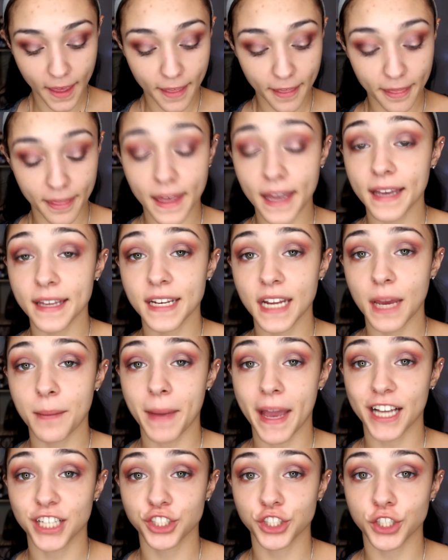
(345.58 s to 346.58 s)
Then
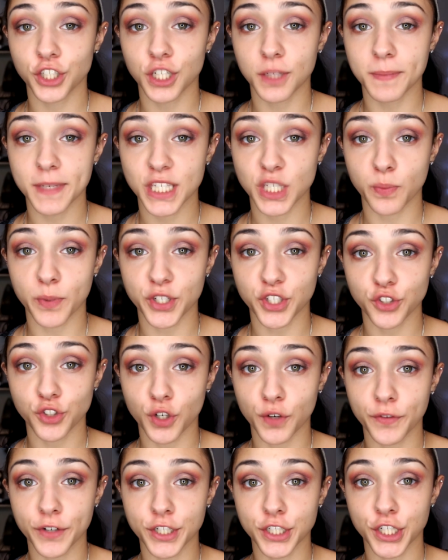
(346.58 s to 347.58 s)
I'm actually going to be switching
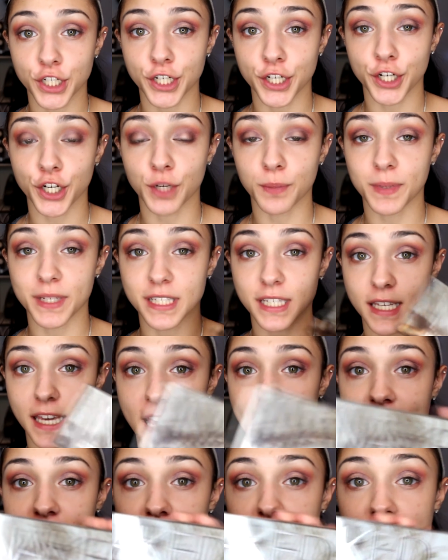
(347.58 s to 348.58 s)
over to Urban
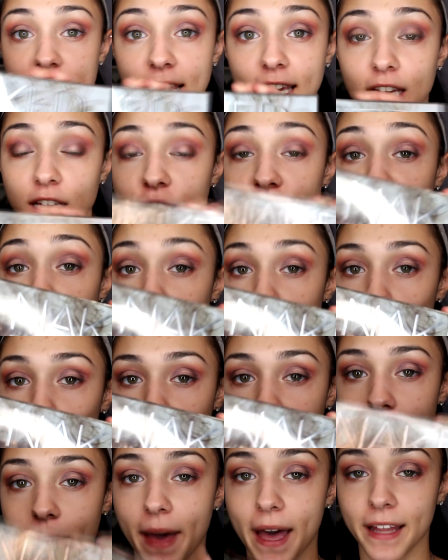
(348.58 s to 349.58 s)
Decay's Naked
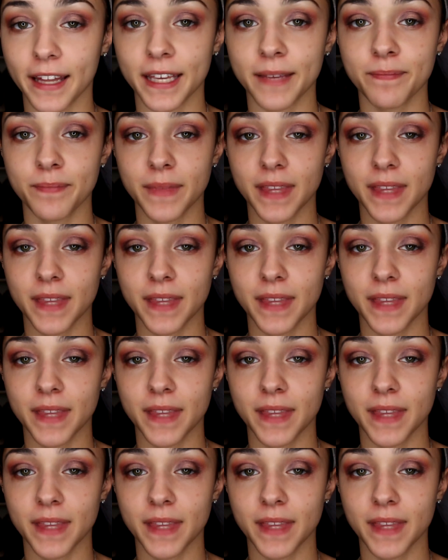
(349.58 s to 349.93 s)
Smoky palette.